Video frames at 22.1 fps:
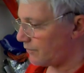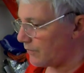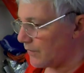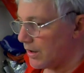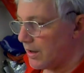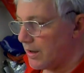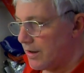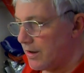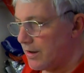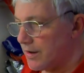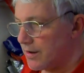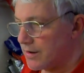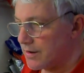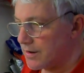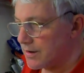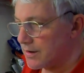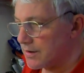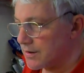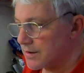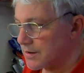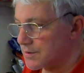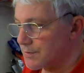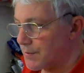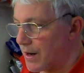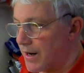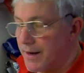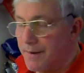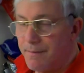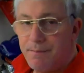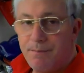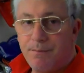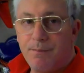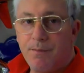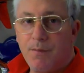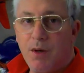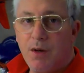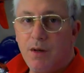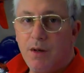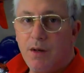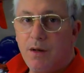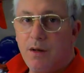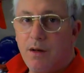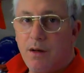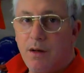The spraying.
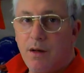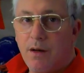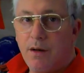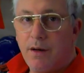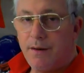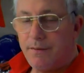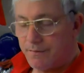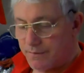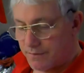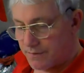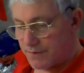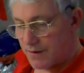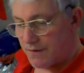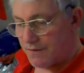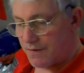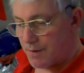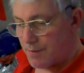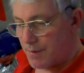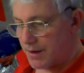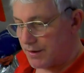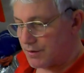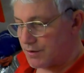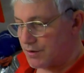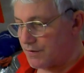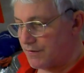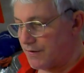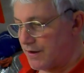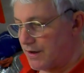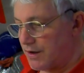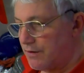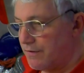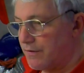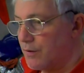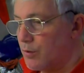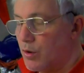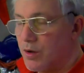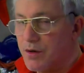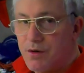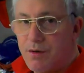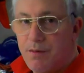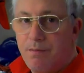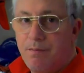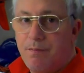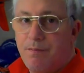Alright, thank you very much, thank you for
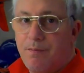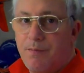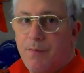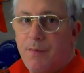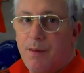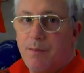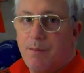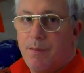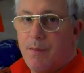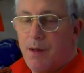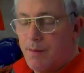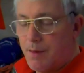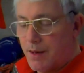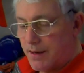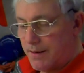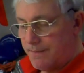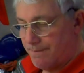watching. Bye bye.